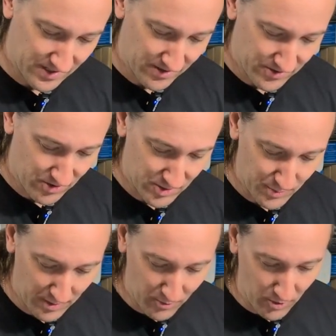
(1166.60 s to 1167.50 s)
I'd say
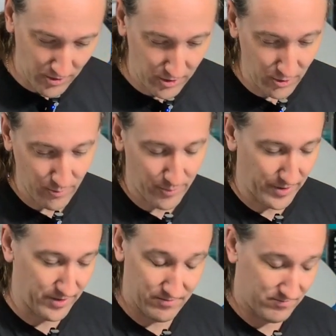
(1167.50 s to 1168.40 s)
this hurts me more than
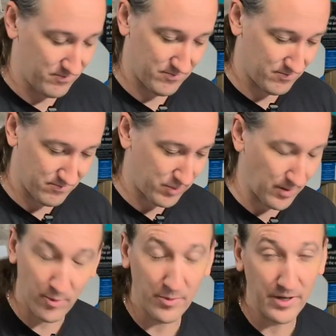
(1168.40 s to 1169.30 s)
you, but
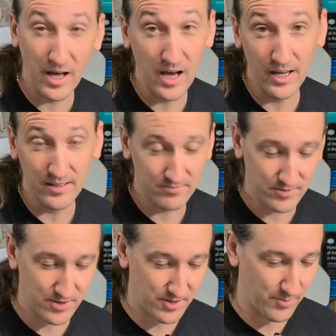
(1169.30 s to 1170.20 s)
probably
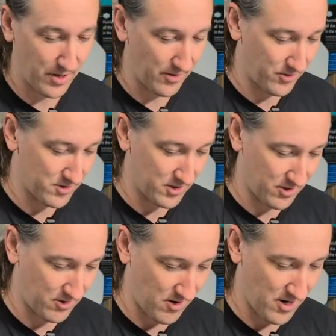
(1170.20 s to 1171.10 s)
not. Somebody out
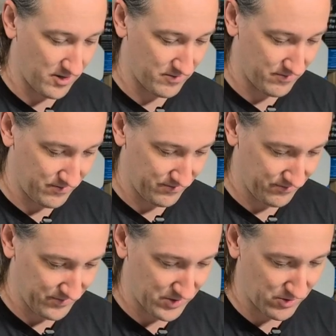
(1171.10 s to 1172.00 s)
there is gonna cry.
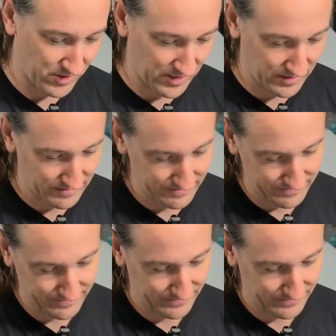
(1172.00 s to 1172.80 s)
It's okay.